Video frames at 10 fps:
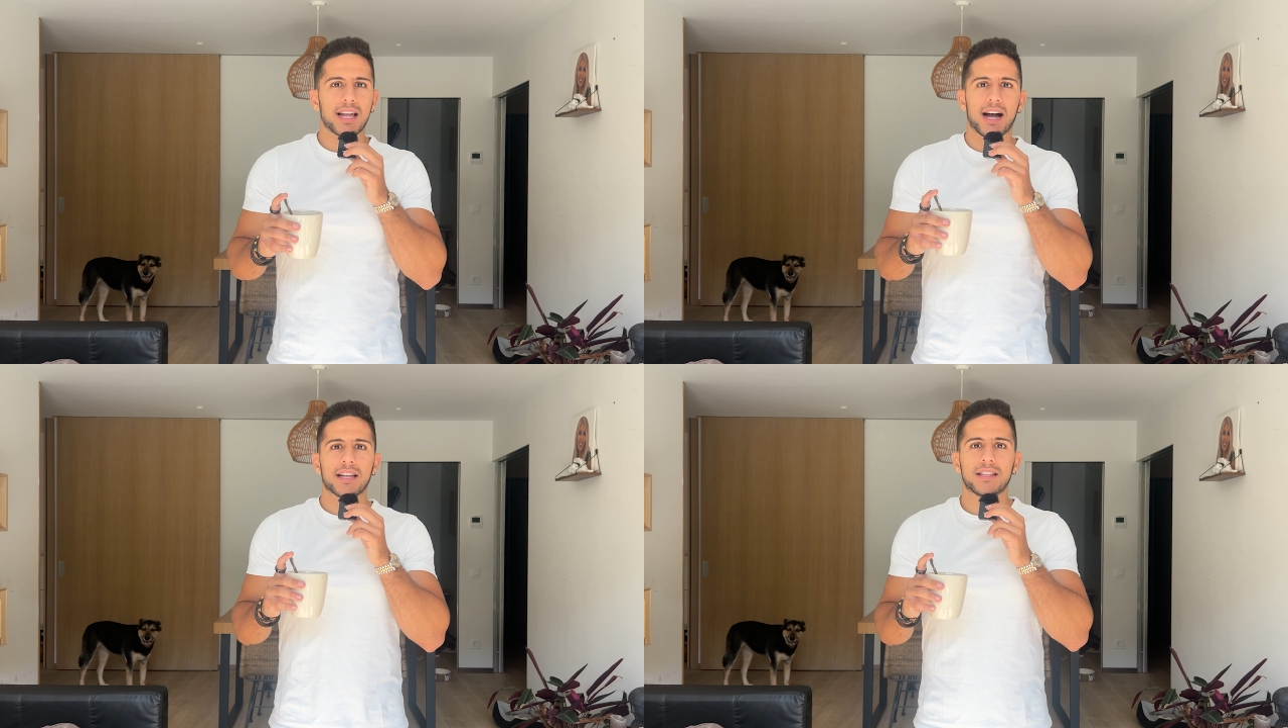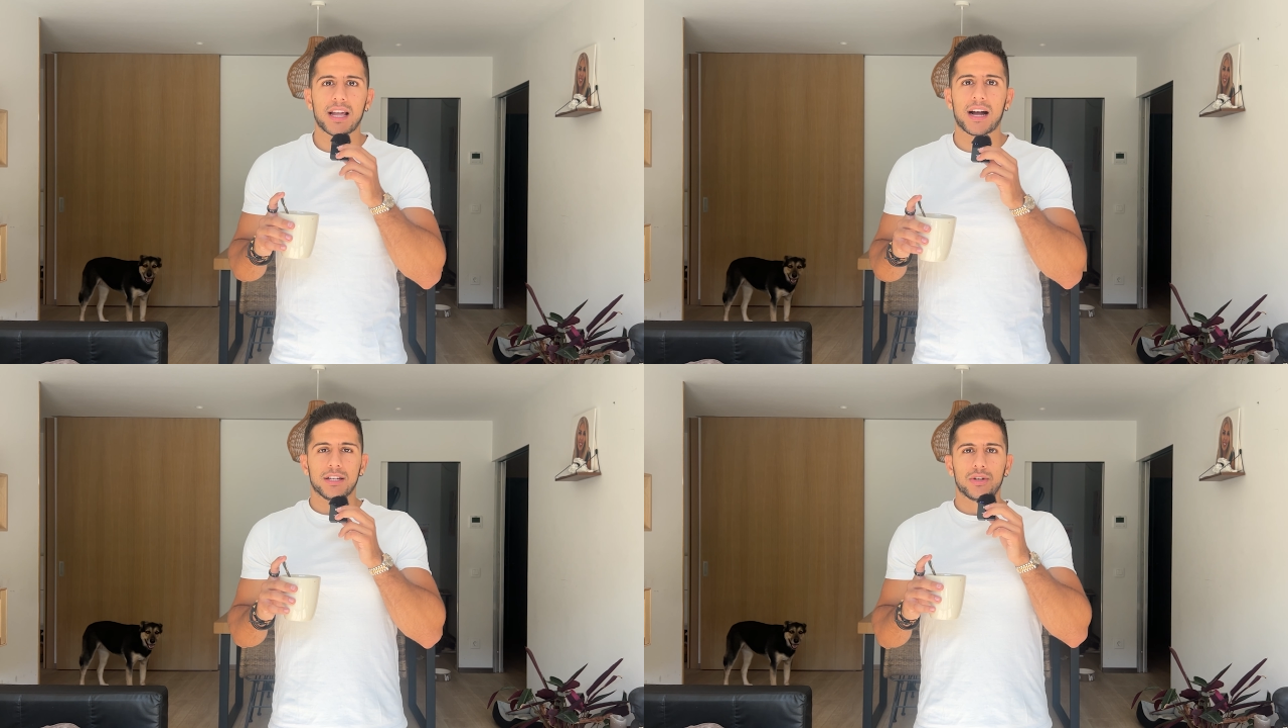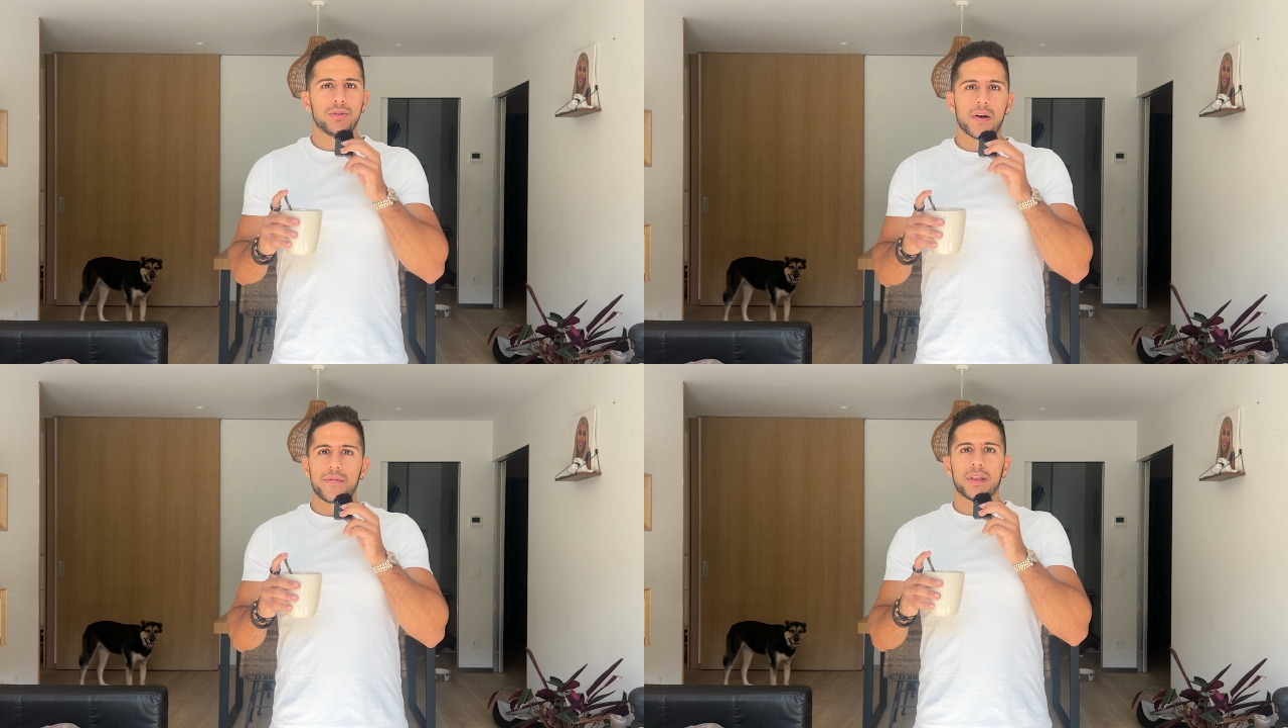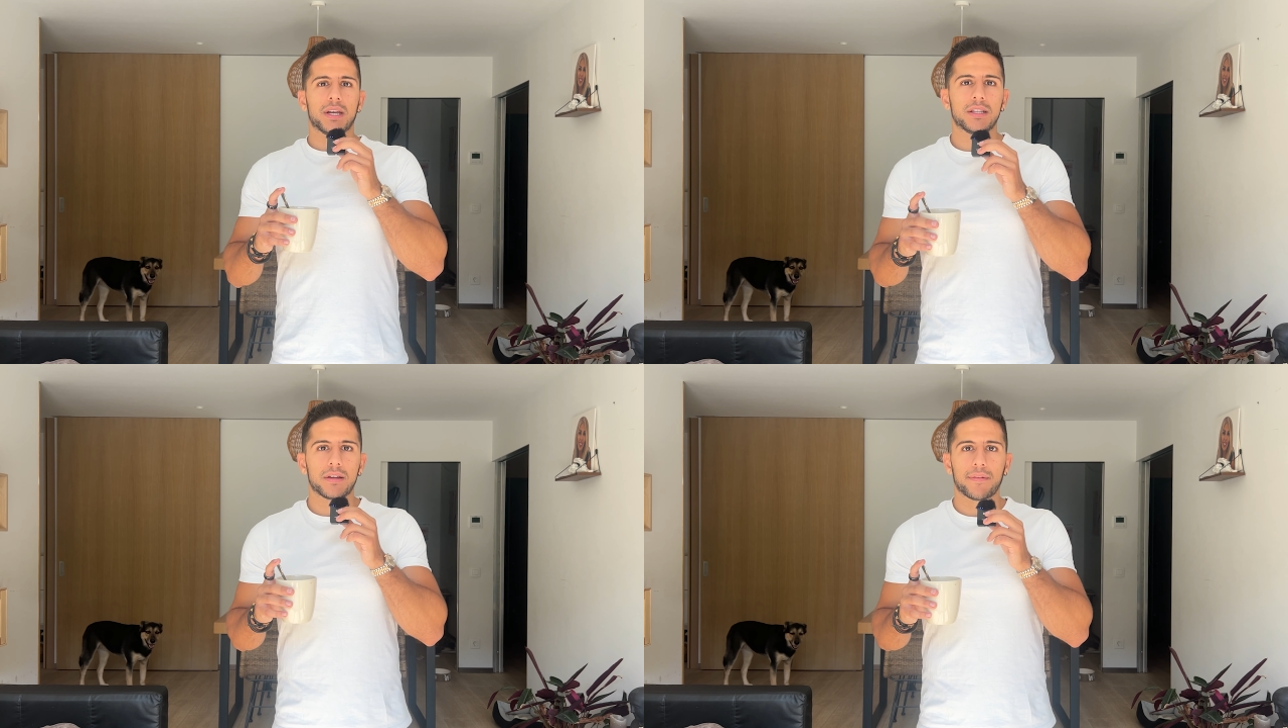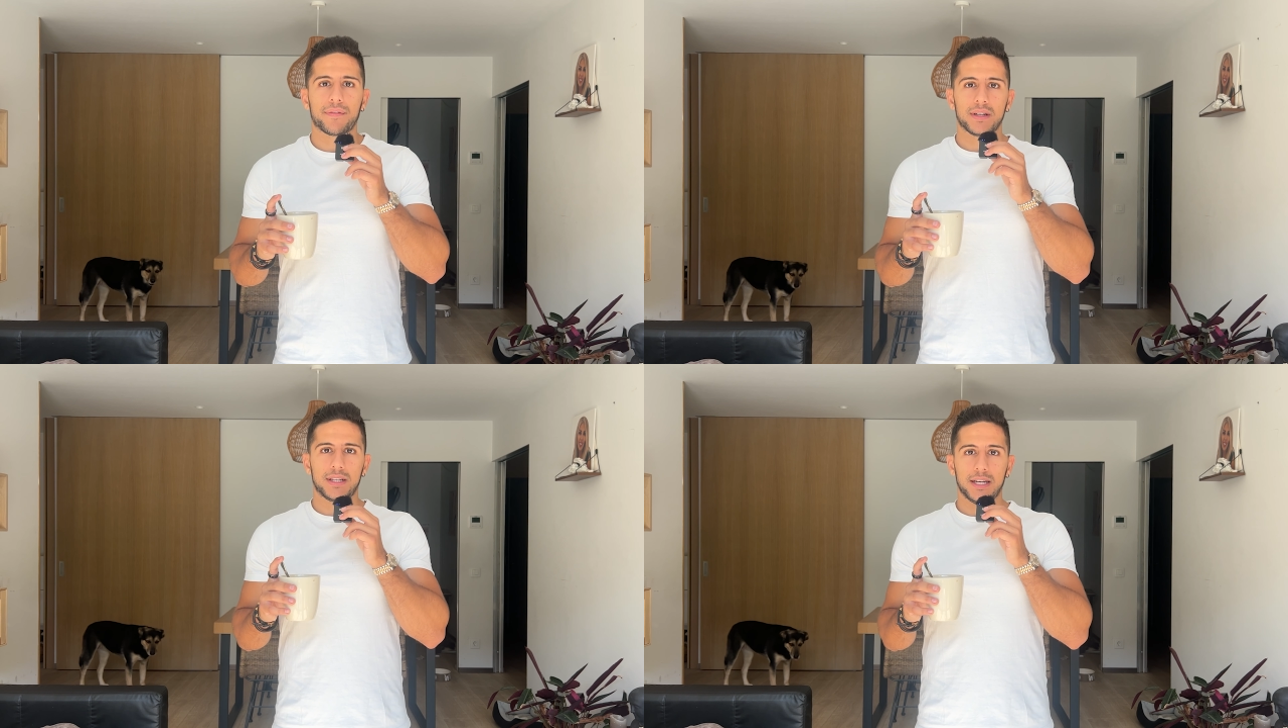dot dot to do everything
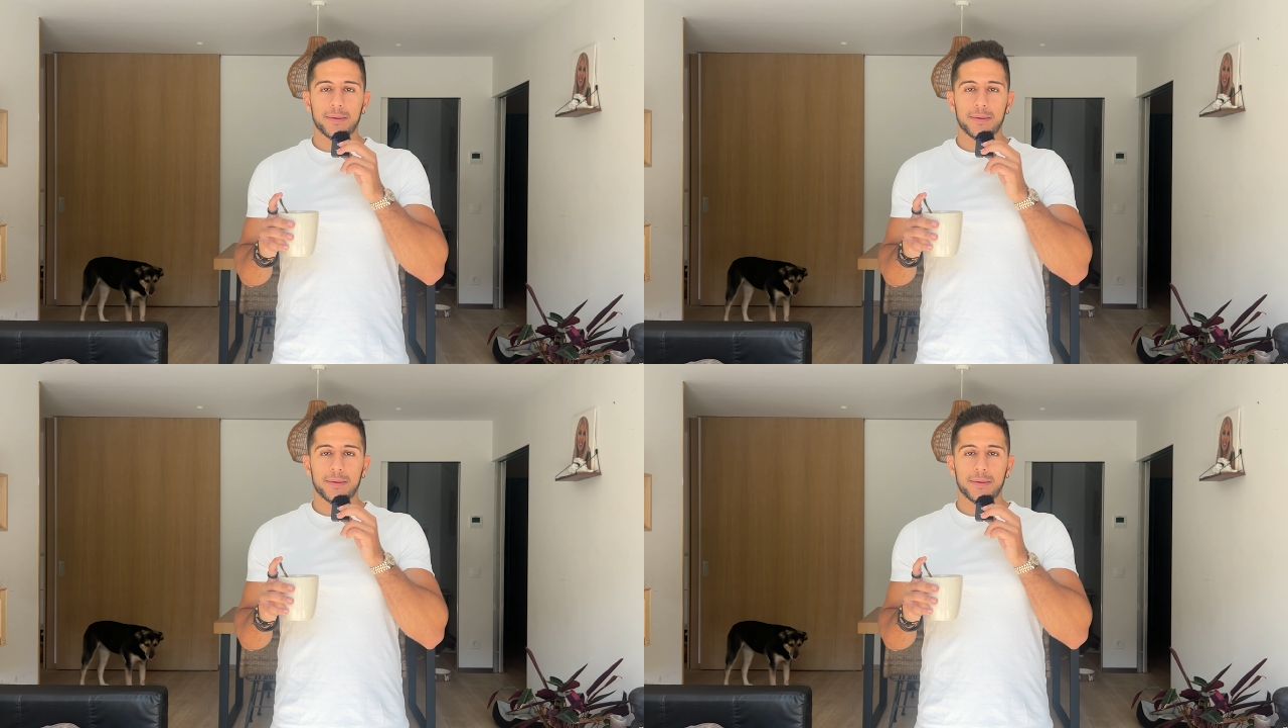differently